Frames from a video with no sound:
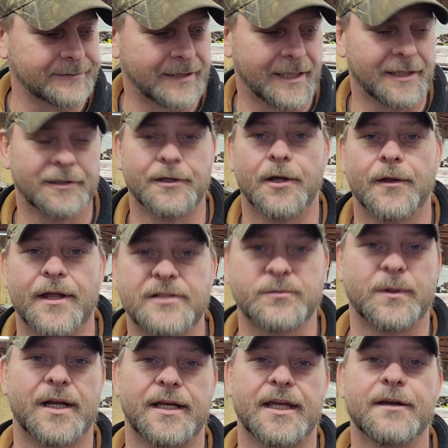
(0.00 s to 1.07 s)
I don't know. That's
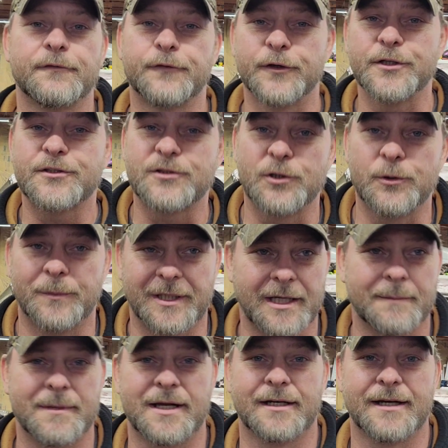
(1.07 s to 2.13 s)
what I get for assuming.
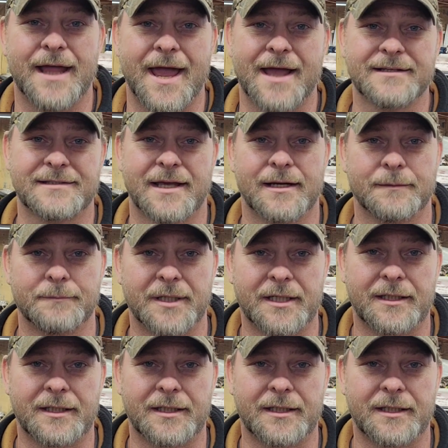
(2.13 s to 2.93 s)
I made an ass out of